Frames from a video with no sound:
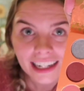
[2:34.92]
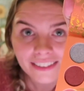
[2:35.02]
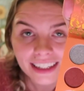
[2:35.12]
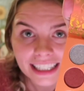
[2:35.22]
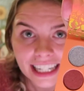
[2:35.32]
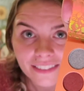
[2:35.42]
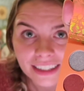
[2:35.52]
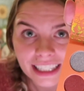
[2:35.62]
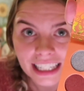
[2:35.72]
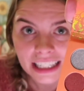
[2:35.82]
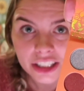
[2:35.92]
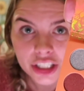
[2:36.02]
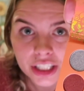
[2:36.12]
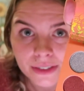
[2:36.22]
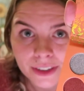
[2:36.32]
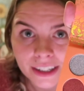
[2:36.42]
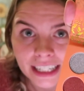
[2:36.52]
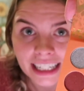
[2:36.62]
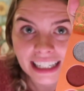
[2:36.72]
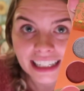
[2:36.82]
I didn't realize how many like
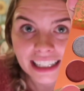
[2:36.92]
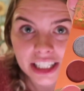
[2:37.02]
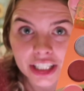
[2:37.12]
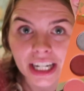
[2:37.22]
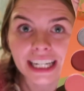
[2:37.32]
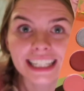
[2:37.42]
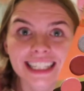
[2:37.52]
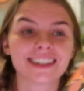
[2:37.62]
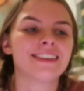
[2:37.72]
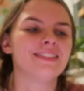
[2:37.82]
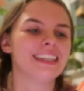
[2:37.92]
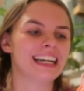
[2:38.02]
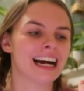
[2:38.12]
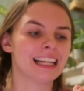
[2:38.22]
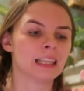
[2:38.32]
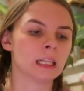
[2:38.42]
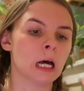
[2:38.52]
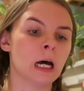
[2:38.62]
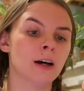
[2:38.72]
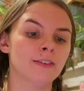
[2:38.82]
shimmery shades there would be. I
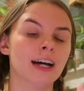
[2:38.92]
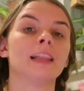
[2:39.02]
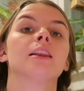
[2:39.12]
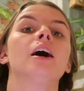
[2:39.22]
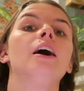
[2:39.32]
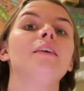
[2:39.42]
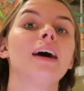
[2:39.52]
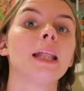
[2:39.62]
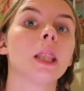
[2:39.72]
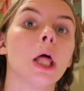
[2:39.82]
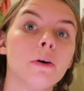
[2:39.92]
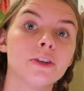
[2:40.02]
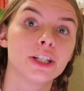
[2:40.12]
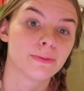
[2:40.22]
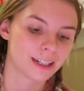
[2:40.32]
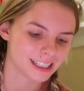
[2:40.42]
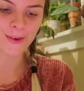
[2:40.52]
love shimmer.